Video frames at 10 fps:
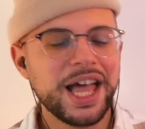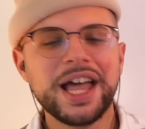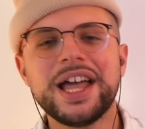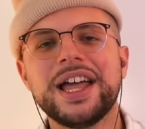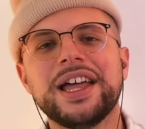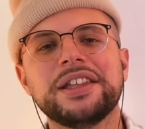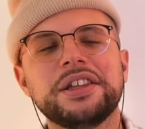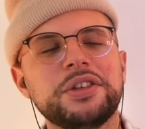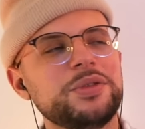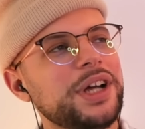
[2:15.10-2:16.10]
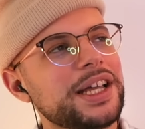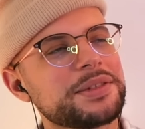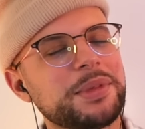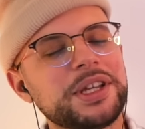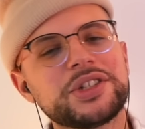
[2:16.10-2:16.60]
And you
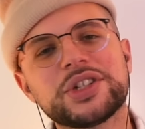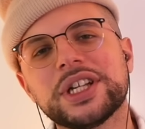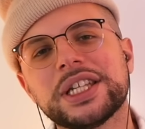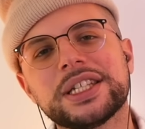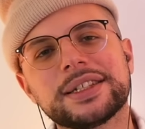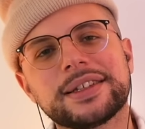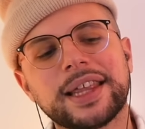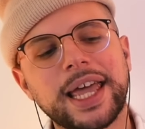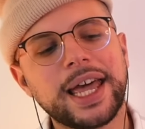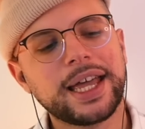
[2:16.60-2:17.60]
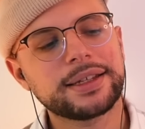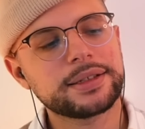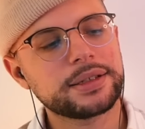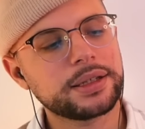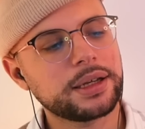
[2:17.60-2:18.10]
guys mentioned
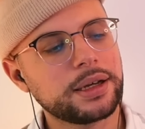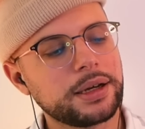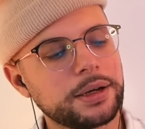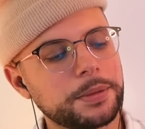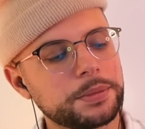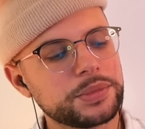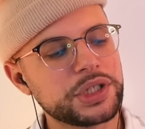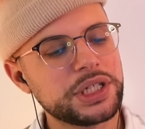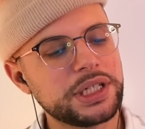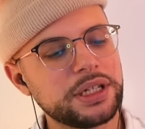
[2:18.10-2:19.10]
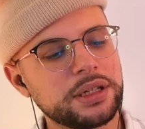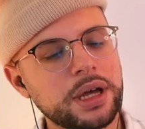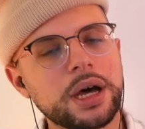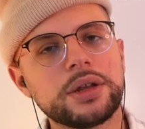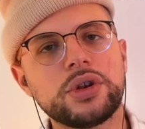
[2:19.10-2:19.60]
that she did
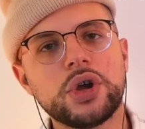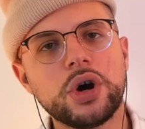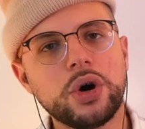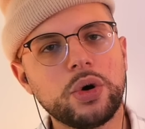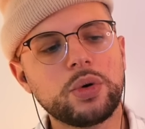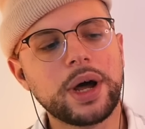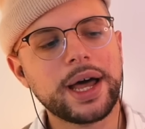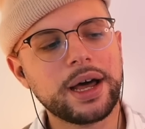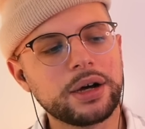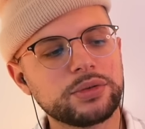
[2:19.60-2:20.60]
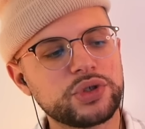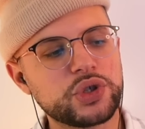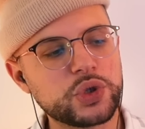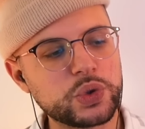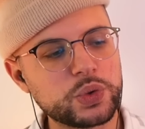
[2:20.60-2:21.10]
not know how
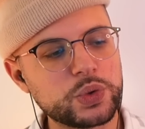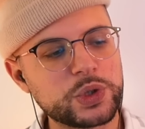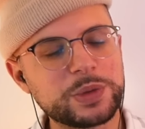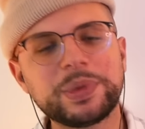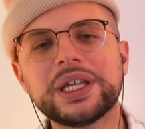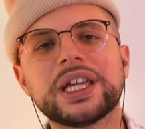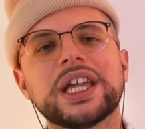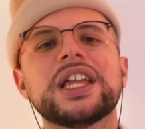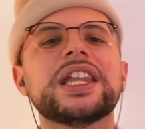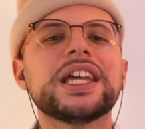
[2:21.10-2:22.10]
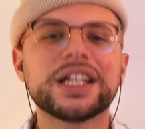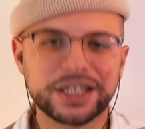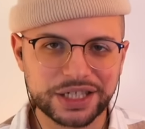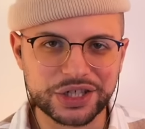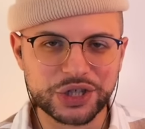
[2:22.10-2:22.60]
to speak in
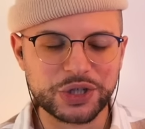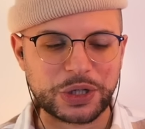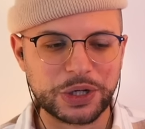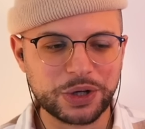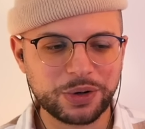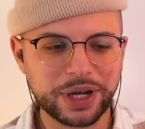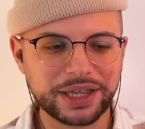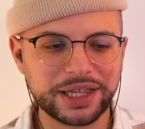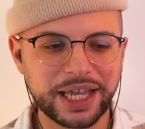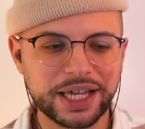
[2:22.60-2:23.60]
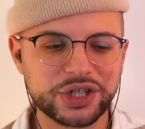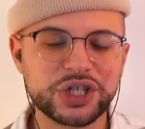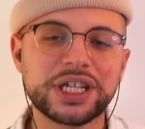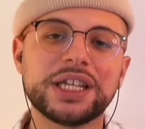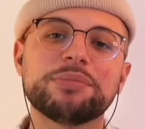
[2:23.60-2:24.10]
English, you know, and that
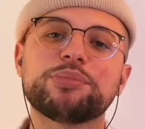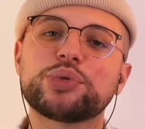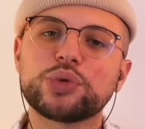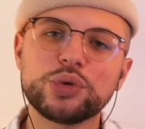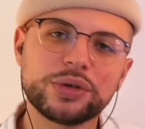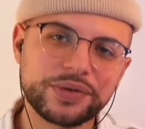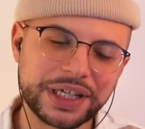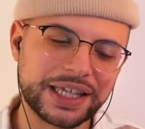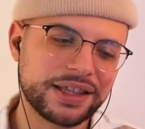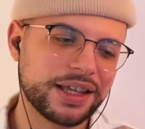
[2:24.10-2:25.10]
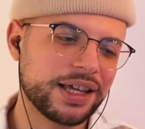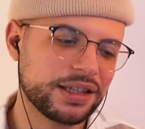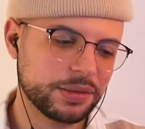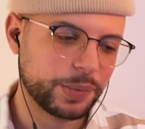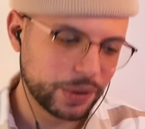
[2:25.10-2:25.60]
she improved in that
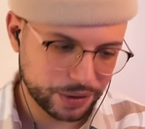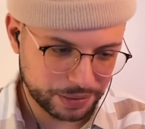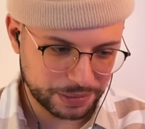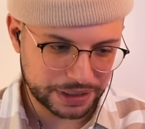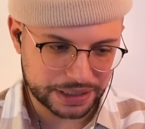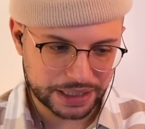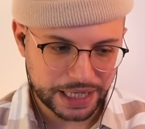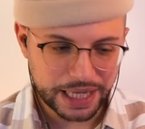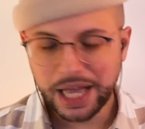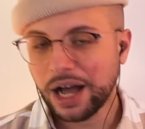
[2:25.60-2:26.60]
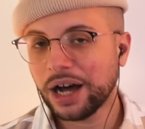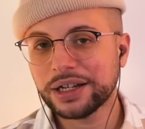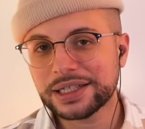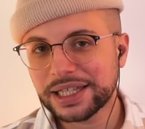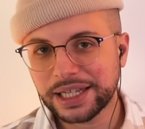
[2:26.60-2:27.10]
department.
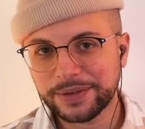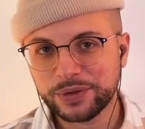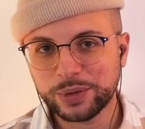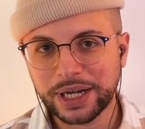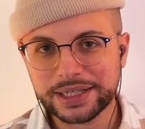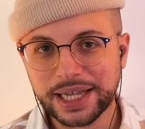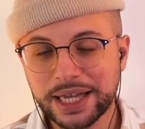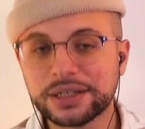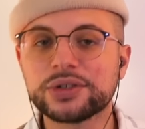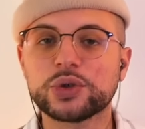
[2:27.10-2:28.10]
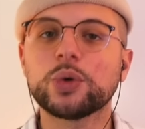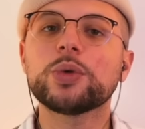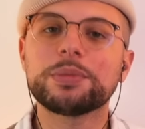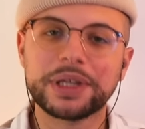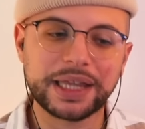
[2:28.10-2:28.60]
Honestly, if you guys hadn't
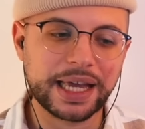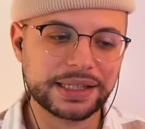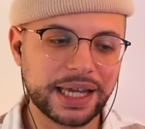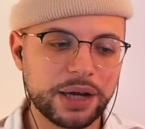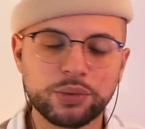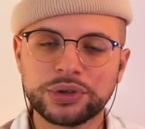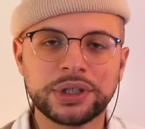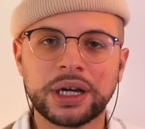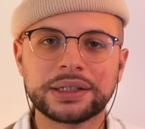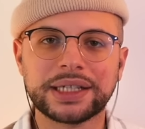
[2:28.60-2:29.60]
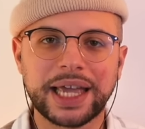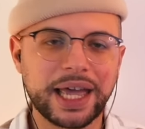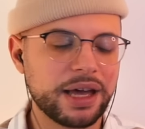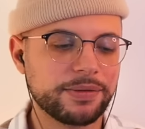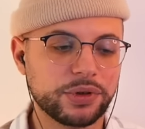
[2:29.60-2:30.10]
told me that, I would not
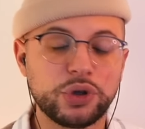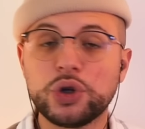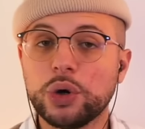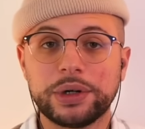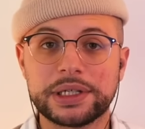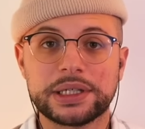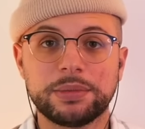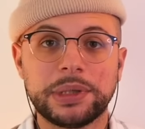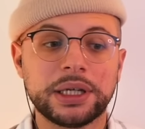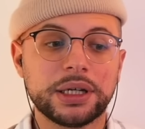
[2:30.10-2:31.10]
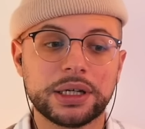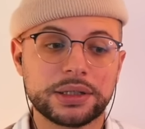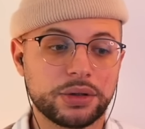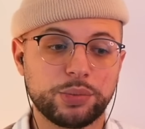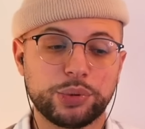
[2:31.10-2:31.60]
have noticed,
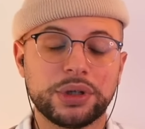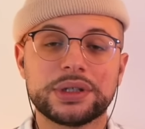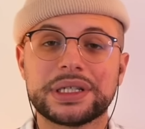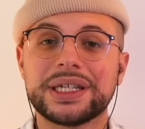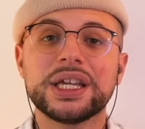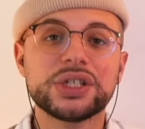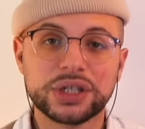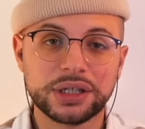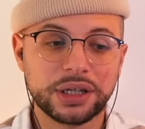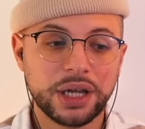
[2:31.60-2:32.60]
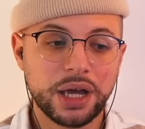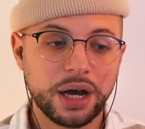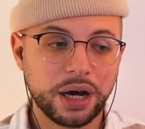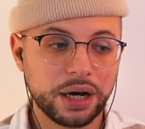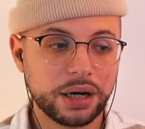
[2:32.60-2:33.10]
because her pronunciation
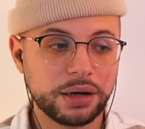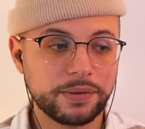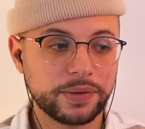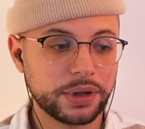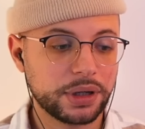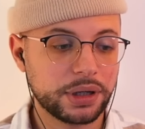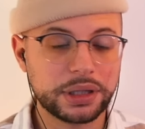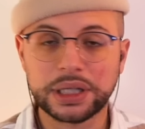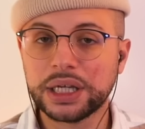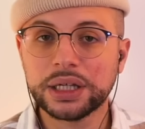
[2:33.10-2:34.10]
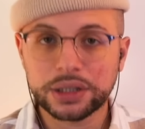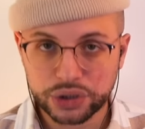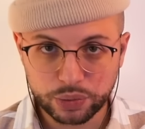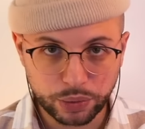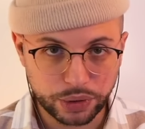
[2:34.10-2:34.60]
of the
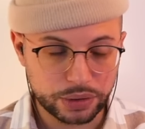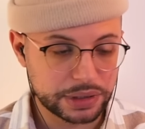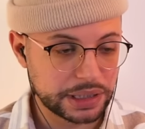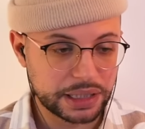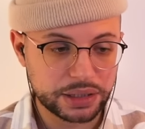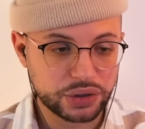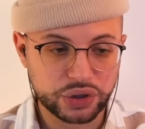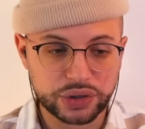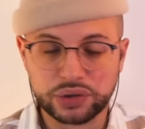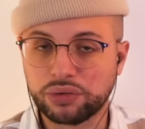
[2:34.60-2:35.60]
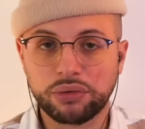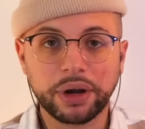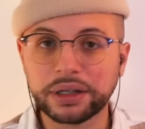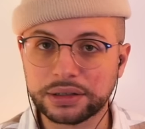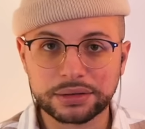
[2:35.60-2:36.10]
English words is just
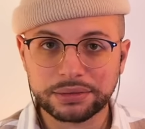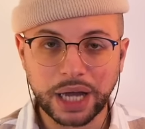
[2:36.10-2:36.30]
great.